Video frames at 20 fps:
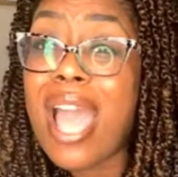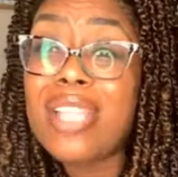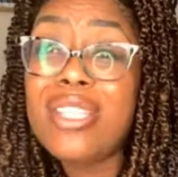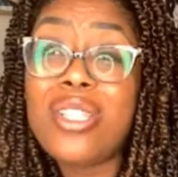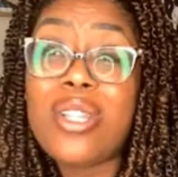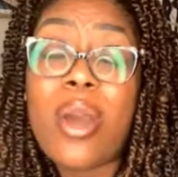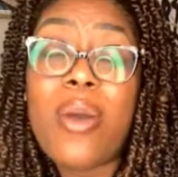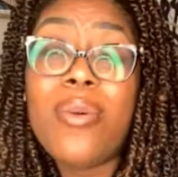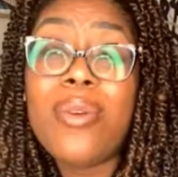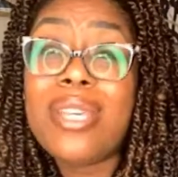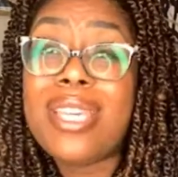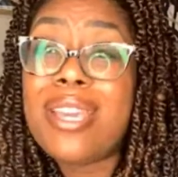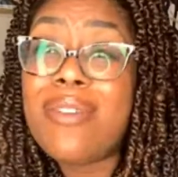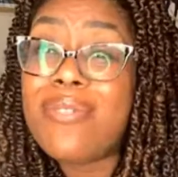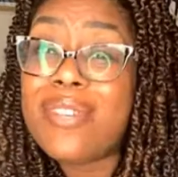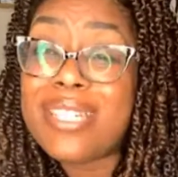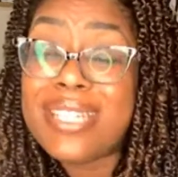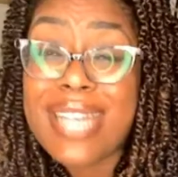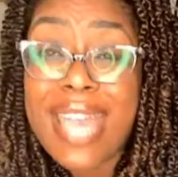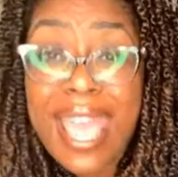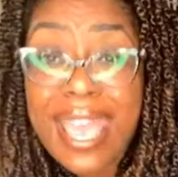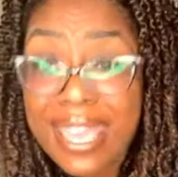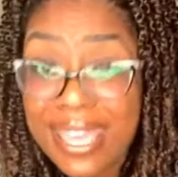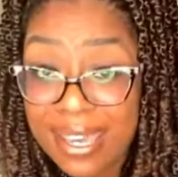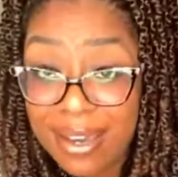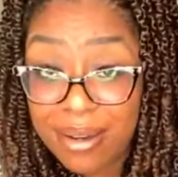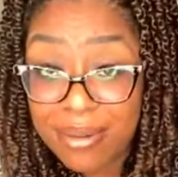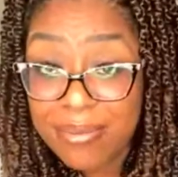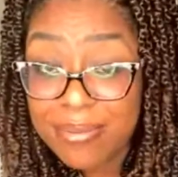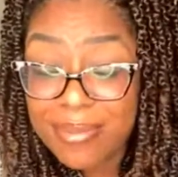I don't give a
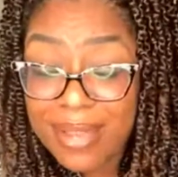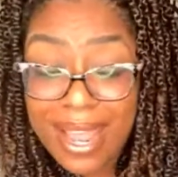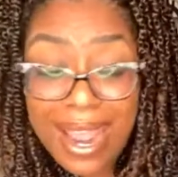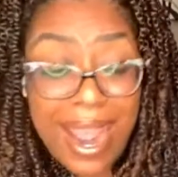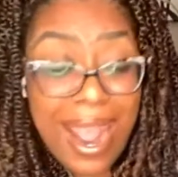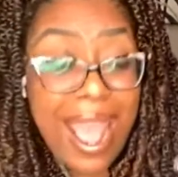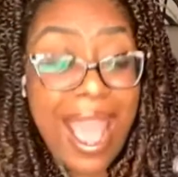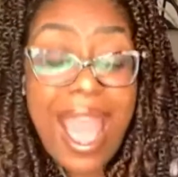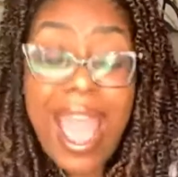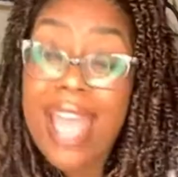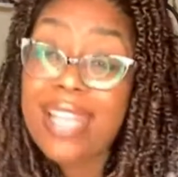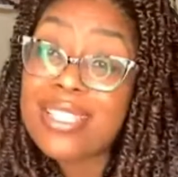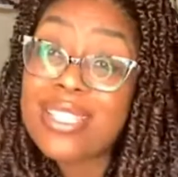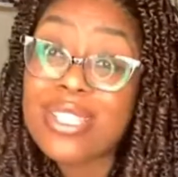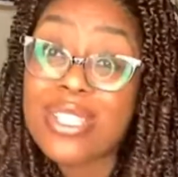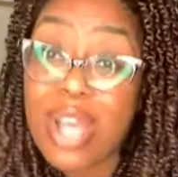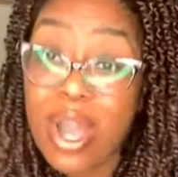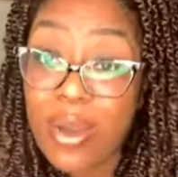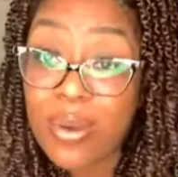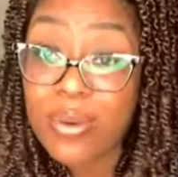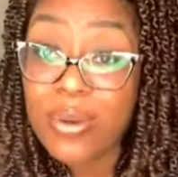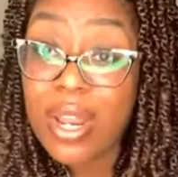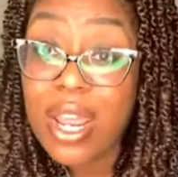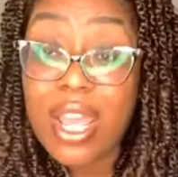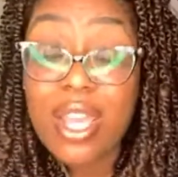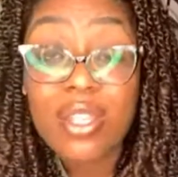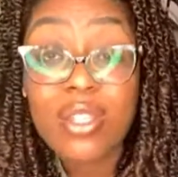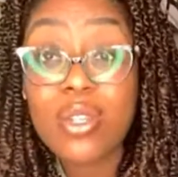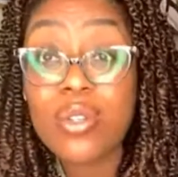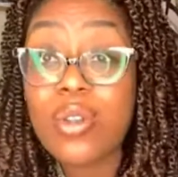damn. I don't.
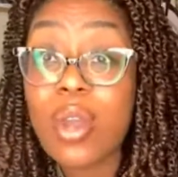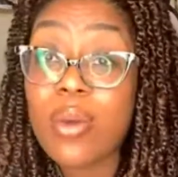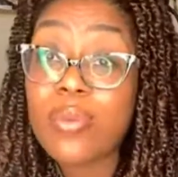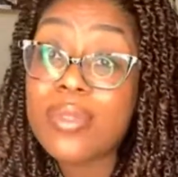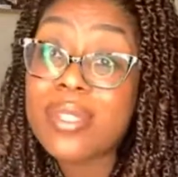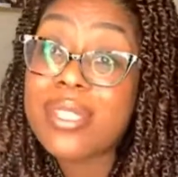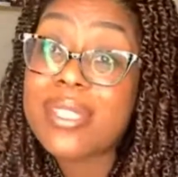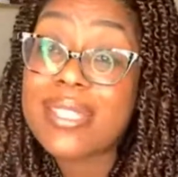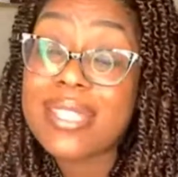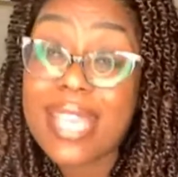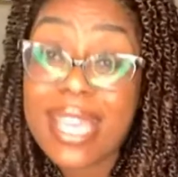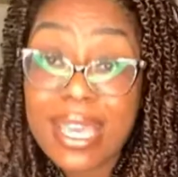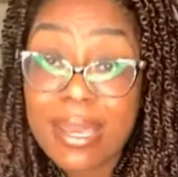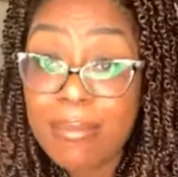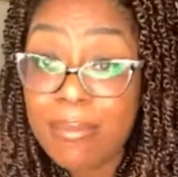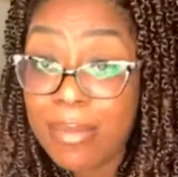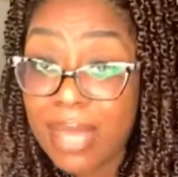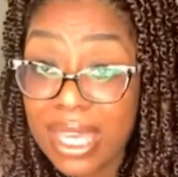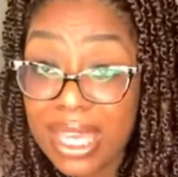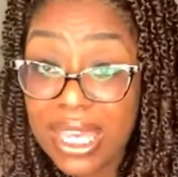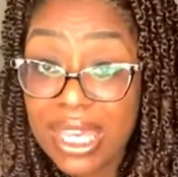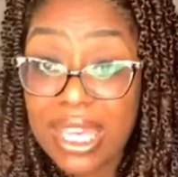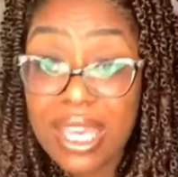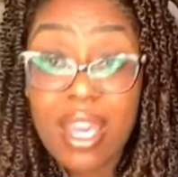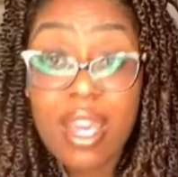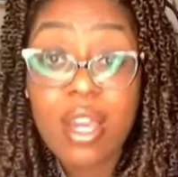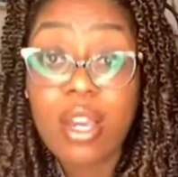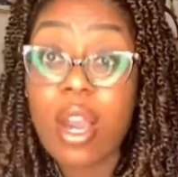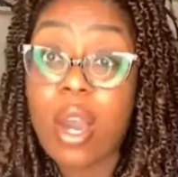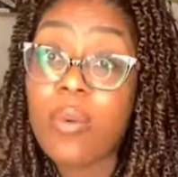You don't see
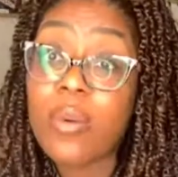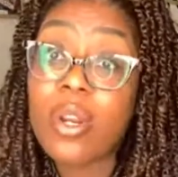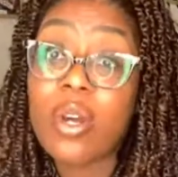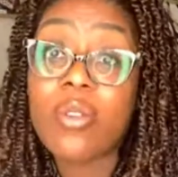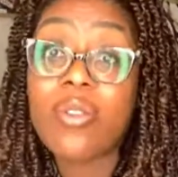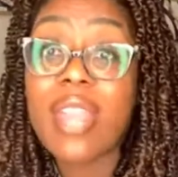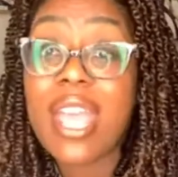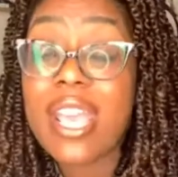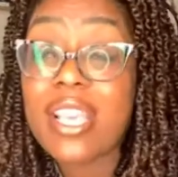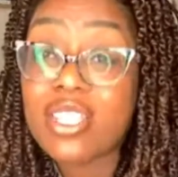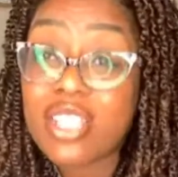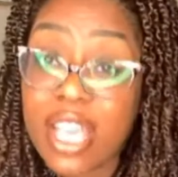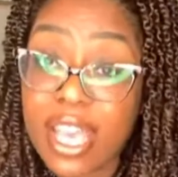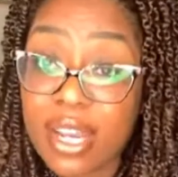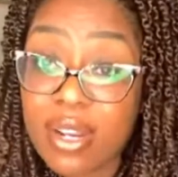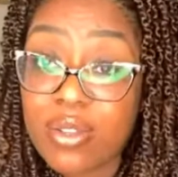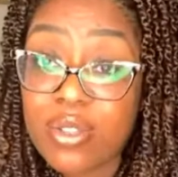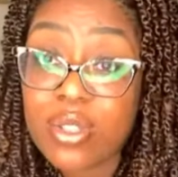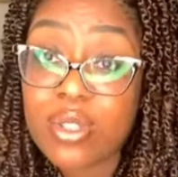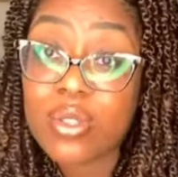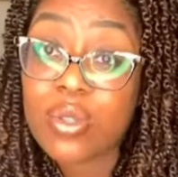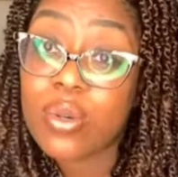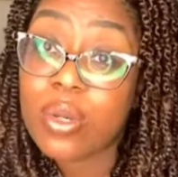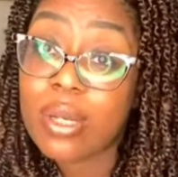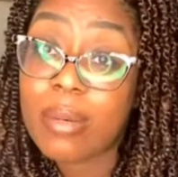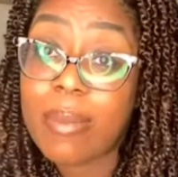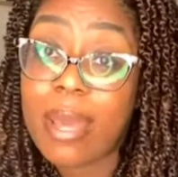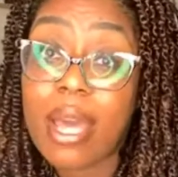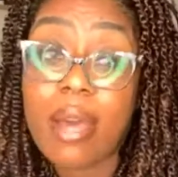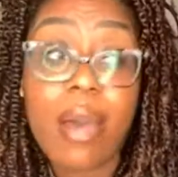me going on their channels and
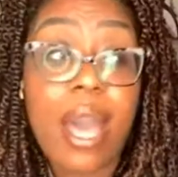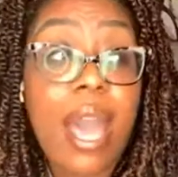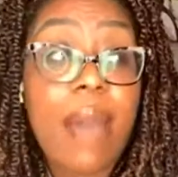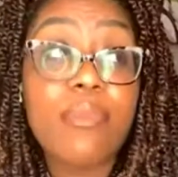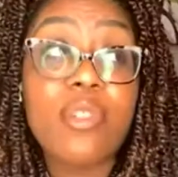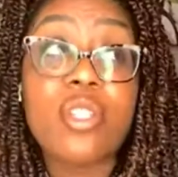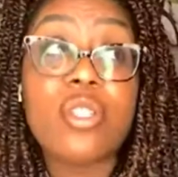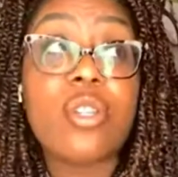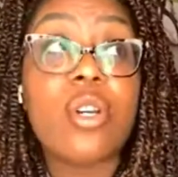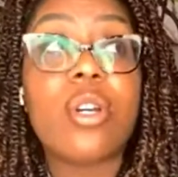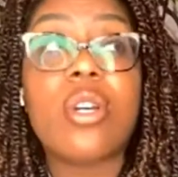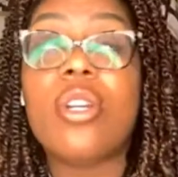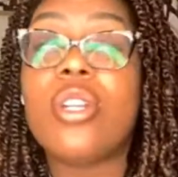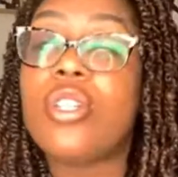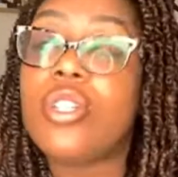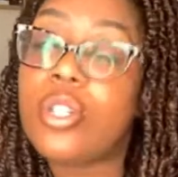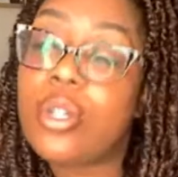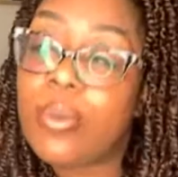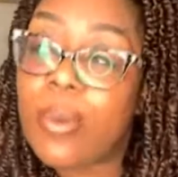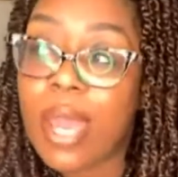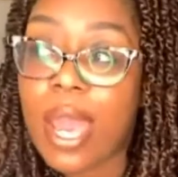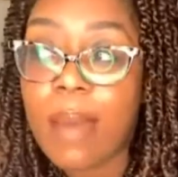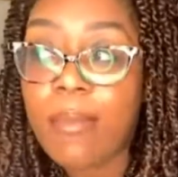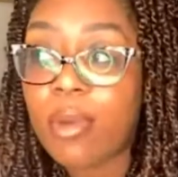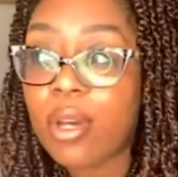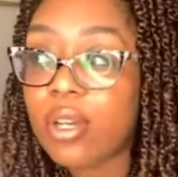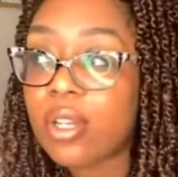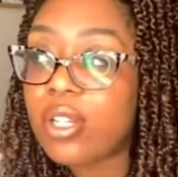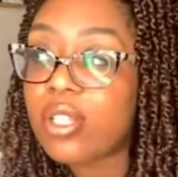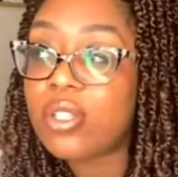talking about it. I'm just not going to do it. I'm
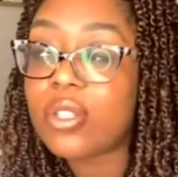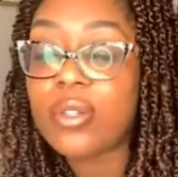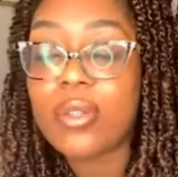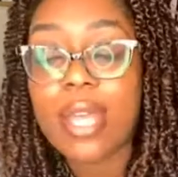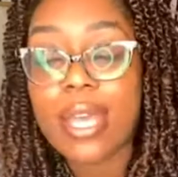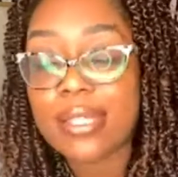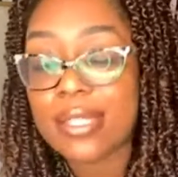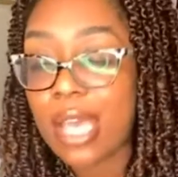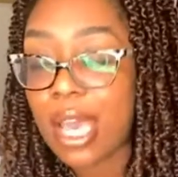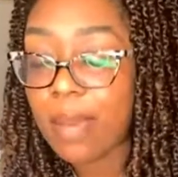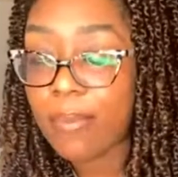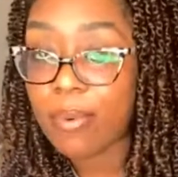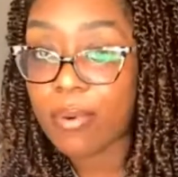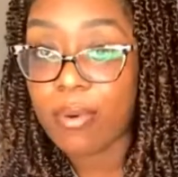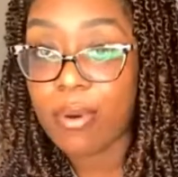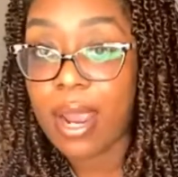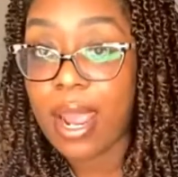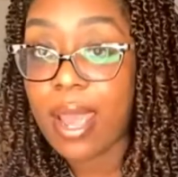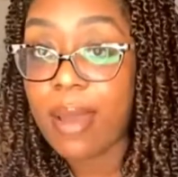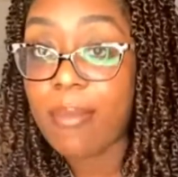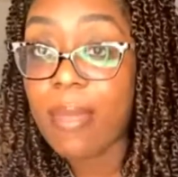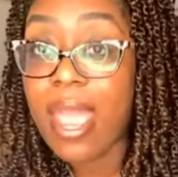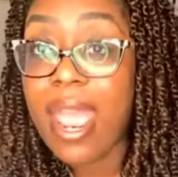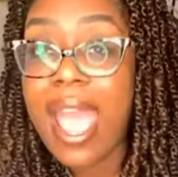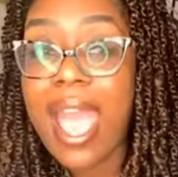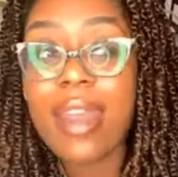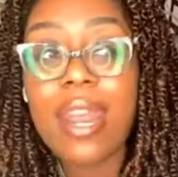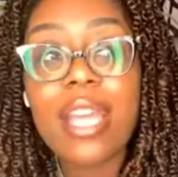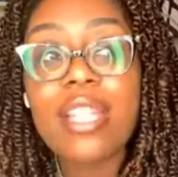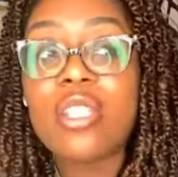not going to do that type of crap.
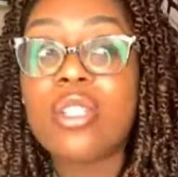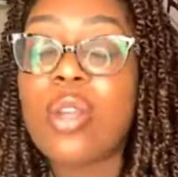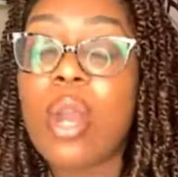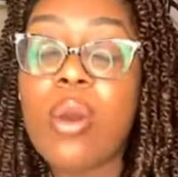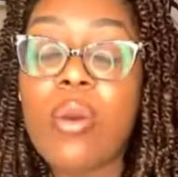And I